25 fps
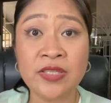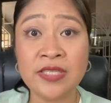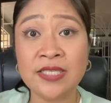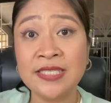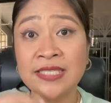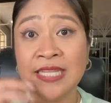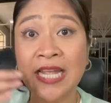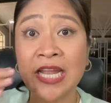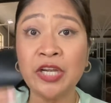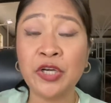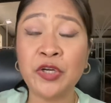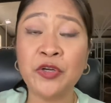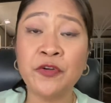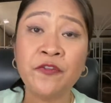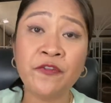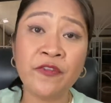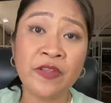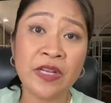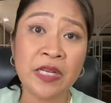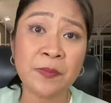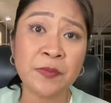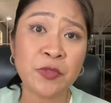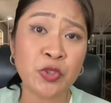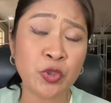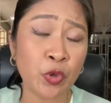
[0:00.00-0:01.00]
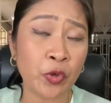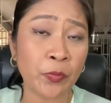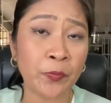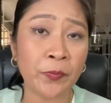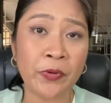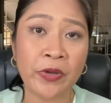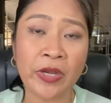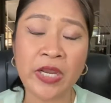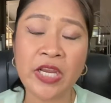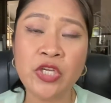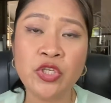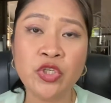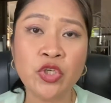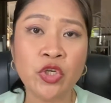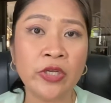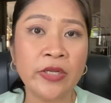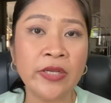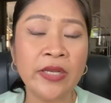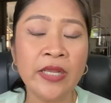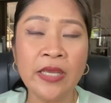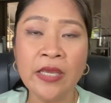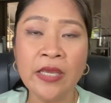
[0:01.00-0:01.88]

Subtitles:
the Standard Philips Corporation,